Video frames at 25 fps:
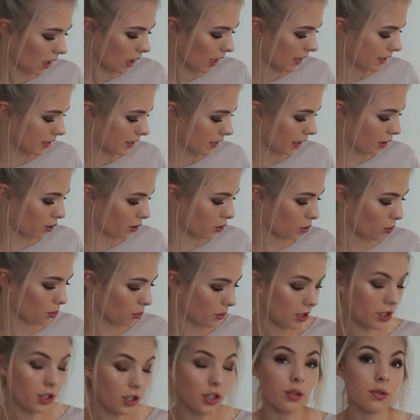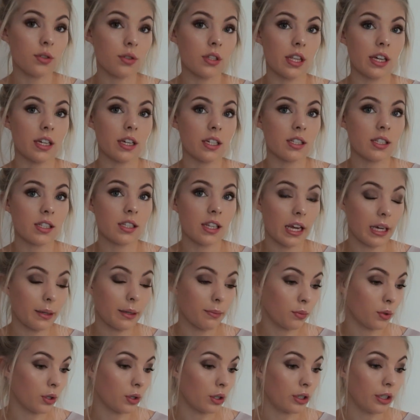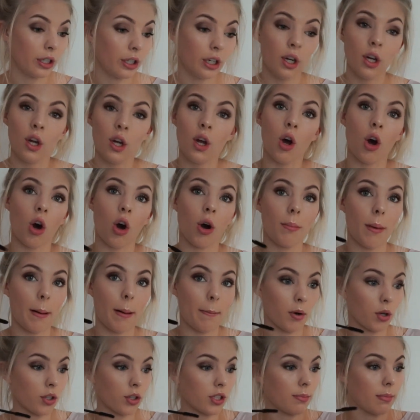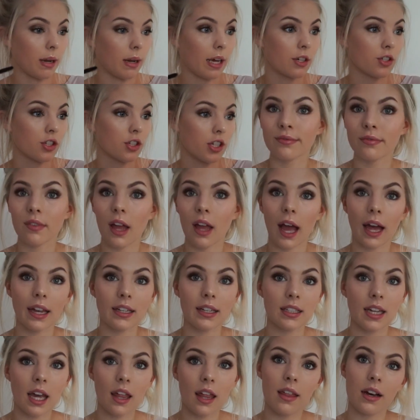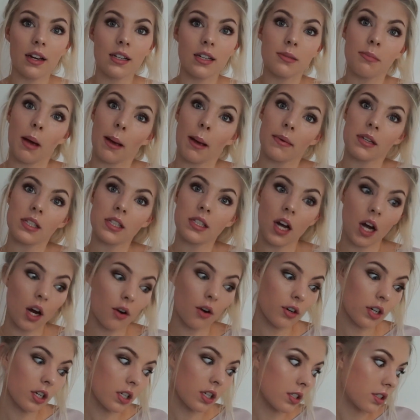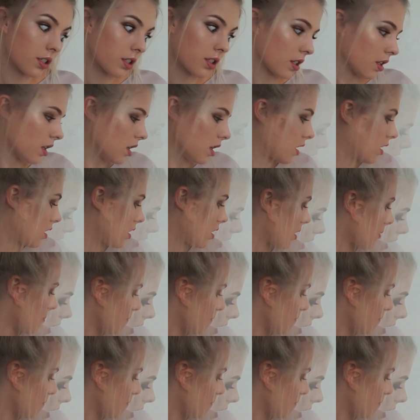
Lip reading: And I always use this same one on my bottom lashes. And yeah, that is my mascara done.